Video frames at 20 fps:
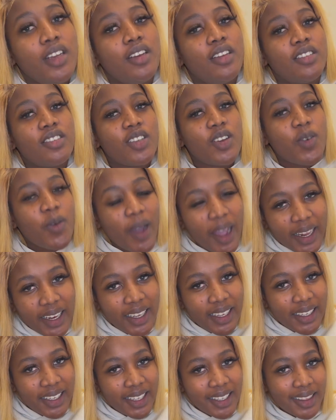So while
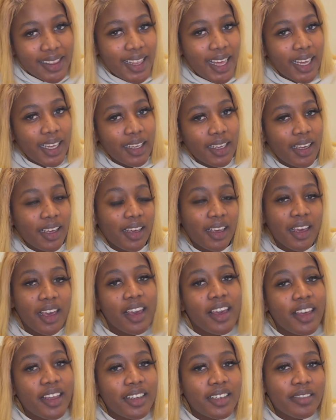I let that kick
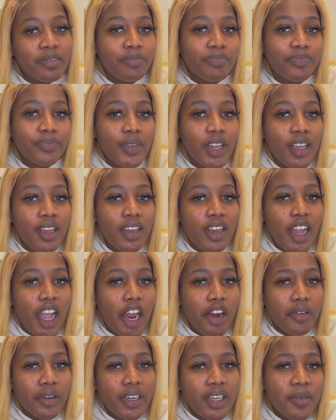in,
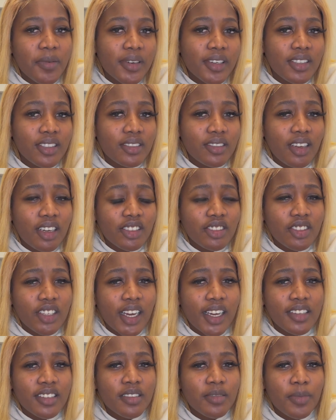I really wanted to talk to you
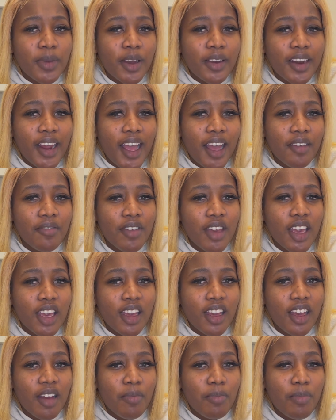guys about
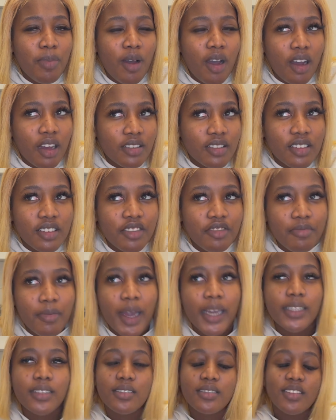having a positive
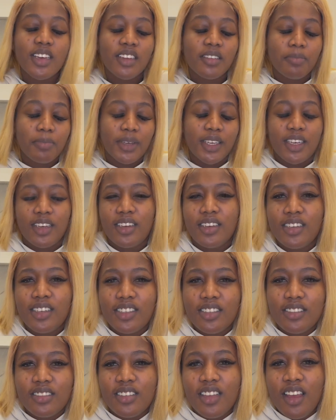mindset,
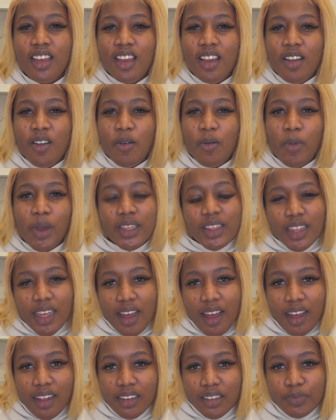because what the
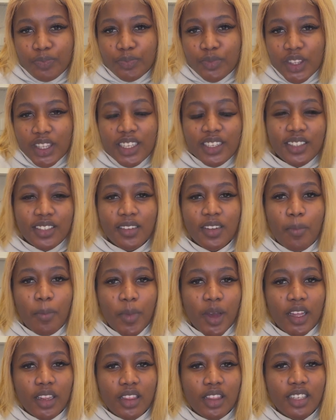hell, this
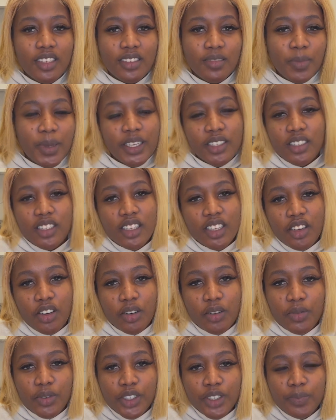month is basically
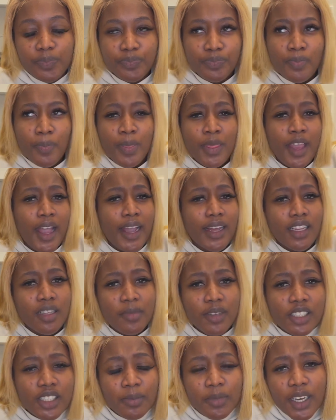over. I
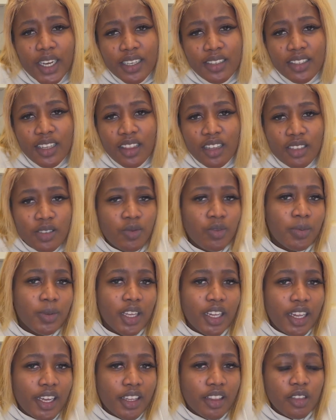think by the time you guys see this will
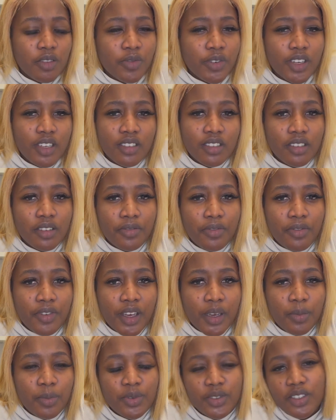be like the 1st of
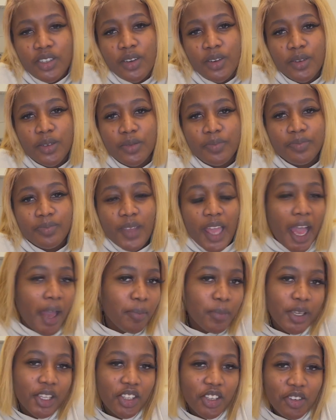Feb, so
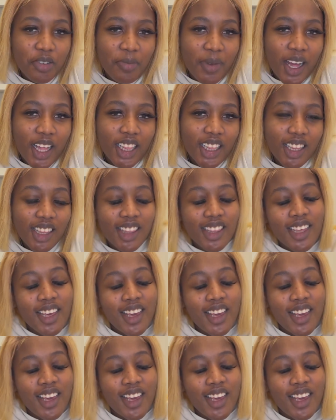happy new month.